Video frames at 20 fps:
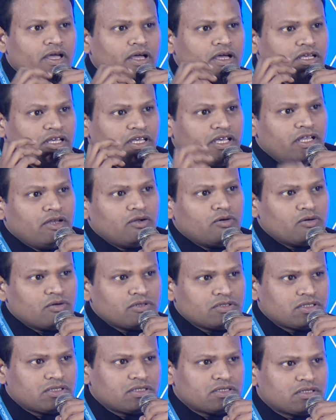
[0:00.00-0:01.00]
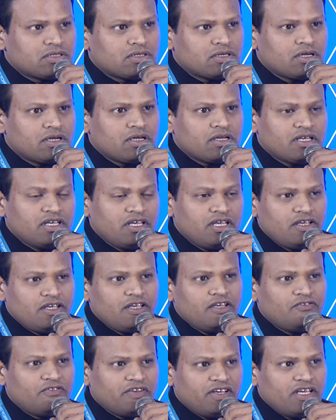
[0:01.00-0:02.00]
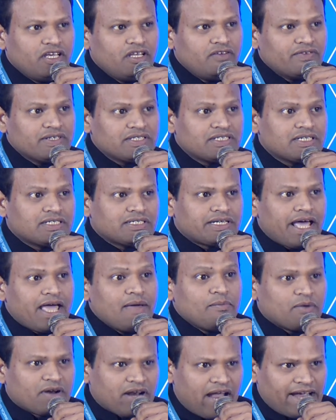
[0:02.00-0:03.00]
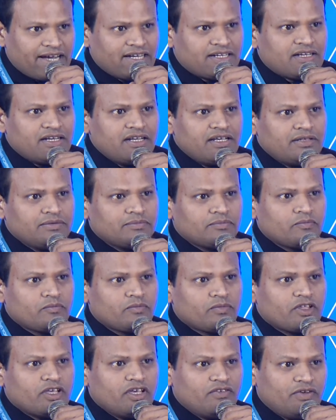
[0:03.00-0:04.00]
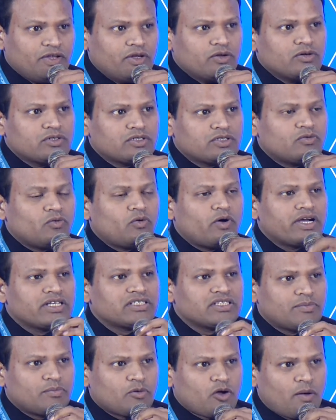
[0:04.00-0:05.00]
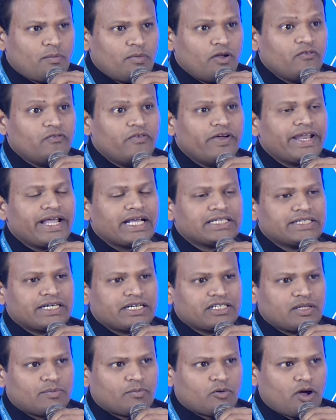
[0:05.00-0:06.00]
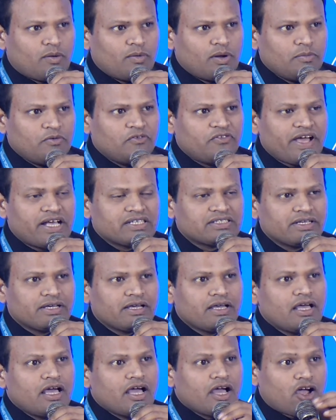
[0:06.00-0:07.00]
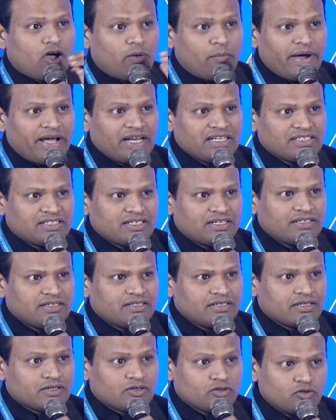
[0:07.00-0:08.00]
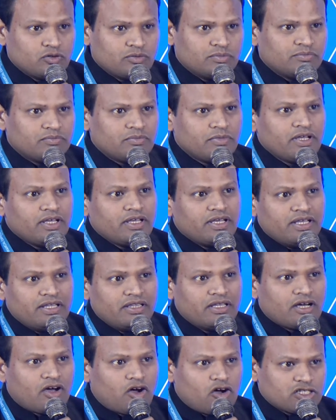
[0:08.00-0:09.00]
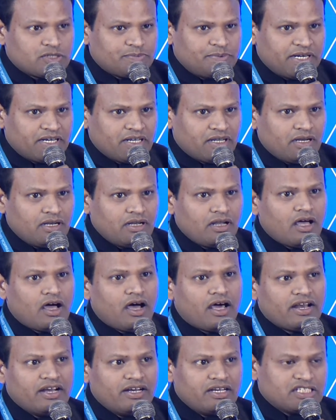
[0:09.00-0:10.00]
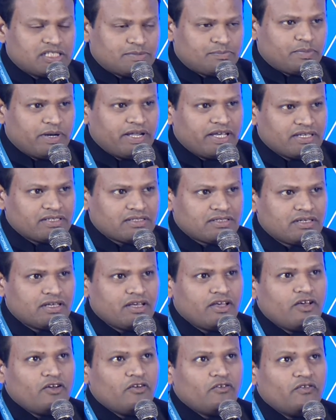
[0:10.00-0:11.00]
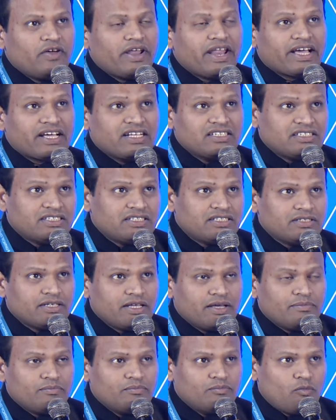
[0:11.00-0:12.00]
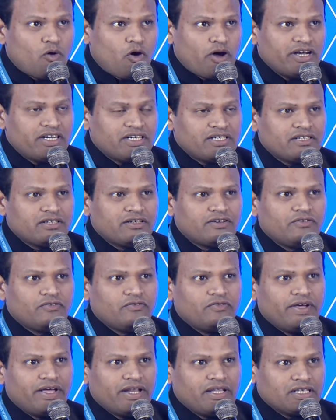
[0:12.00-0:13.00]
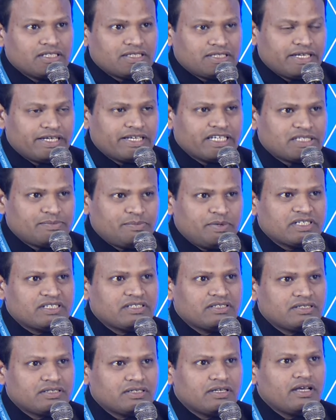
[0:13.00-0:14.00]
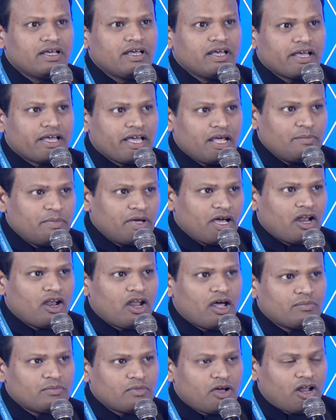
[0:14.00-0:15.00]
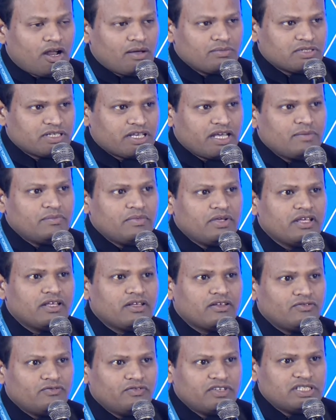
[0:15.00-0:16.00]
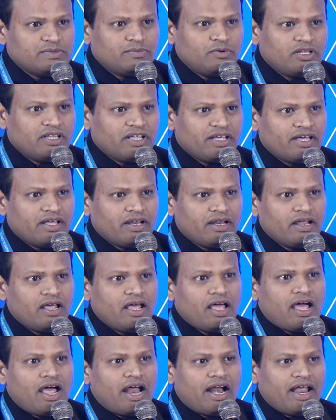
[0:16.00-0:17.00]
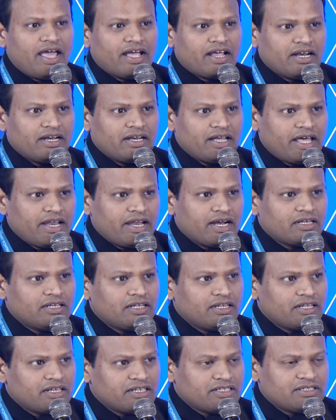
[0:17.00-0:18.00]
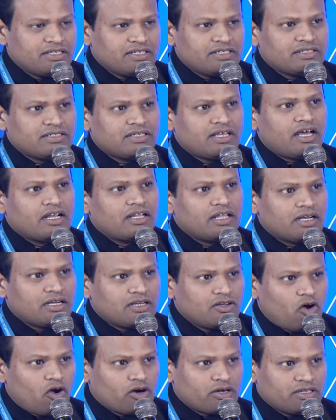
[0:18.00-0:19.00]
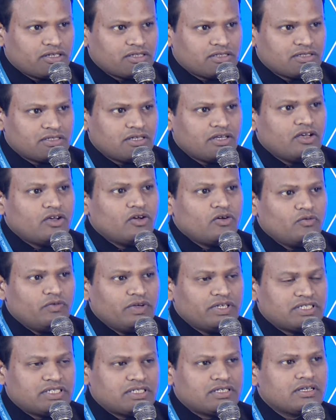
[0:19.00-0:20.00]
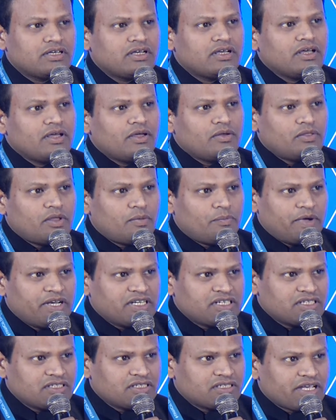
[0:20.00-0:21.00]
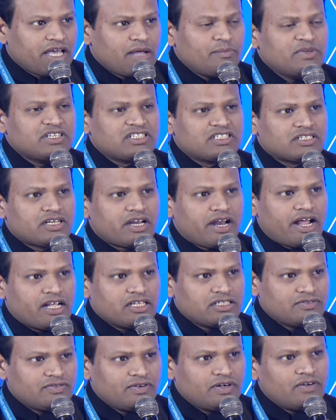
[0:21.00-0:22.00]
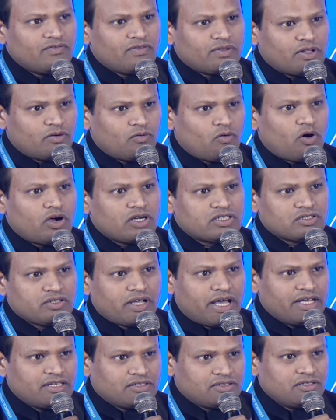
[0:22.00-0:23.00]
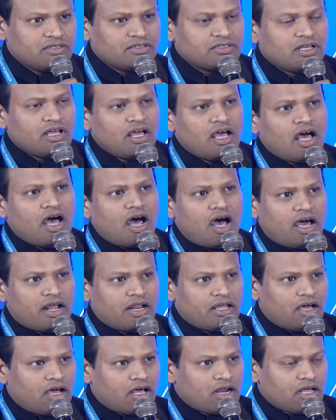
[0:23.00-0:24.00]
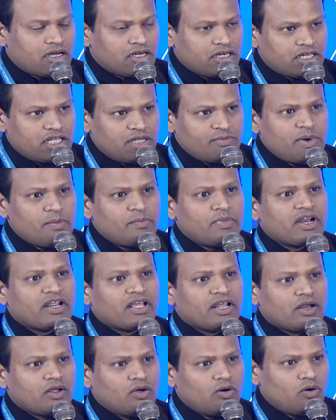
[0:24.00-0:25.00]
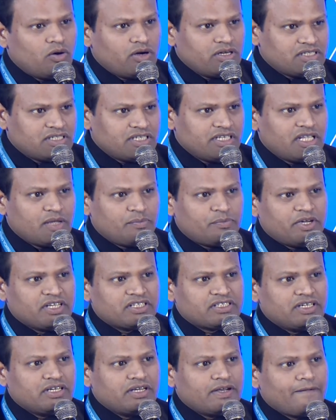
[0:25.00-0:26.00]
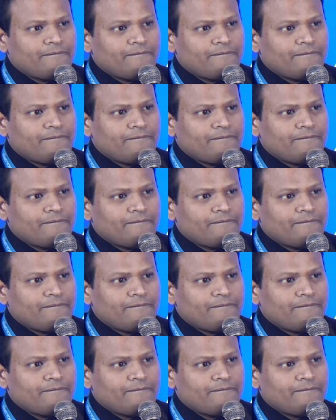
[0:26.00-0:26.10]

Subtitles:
he knows, if he invests his time rightly, if he knows what is the problem, where exactly the problem, if he has a command center room in the hospital or in his place, where I can see a monitor where the sickest patients can be alarms can be visible there, and I can direct the nurses or the doctors, which the patients can be transferred from the wards to the ICUs, or a RRT team member can go and see the patient.